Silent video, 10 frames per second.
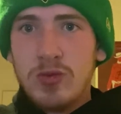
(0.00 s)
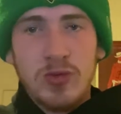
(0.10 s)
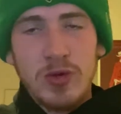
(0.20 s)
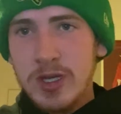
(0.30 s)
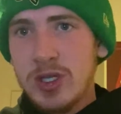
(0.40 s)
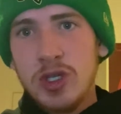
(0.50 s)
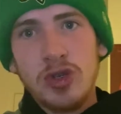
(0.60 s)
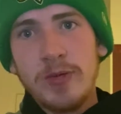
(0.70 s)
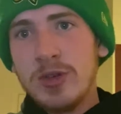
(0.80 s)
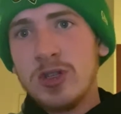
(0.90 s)
release to
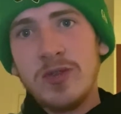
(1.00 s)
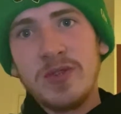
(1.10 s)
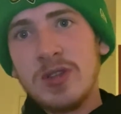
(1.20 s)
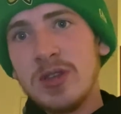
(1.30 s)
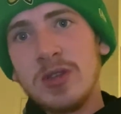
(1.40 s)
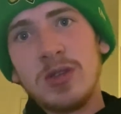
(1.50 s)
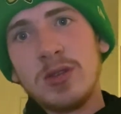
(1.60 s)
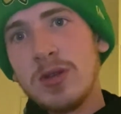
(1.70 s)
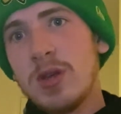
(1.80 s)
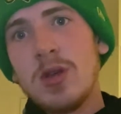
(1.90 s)
streaming
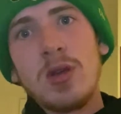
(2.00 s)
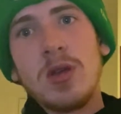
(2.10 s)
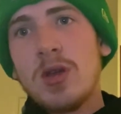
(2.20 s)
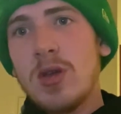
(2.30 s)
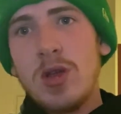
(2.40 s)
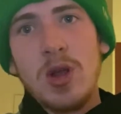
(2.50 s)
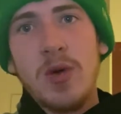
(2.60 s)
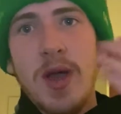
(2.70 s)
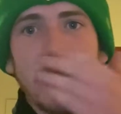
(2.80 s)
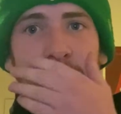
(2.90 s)
services, you
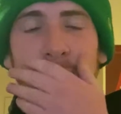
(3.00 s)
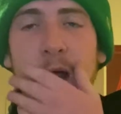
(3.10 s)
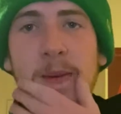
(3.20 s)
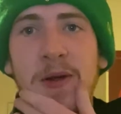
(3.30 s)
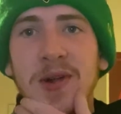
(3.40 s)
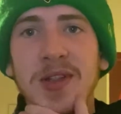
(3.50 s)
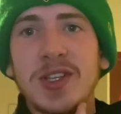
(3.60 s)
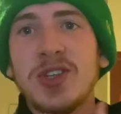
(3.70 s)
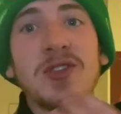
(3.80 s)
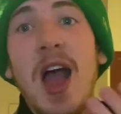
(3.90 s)
know, as your primary
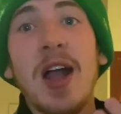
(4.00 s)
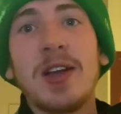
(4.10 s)
release. You're not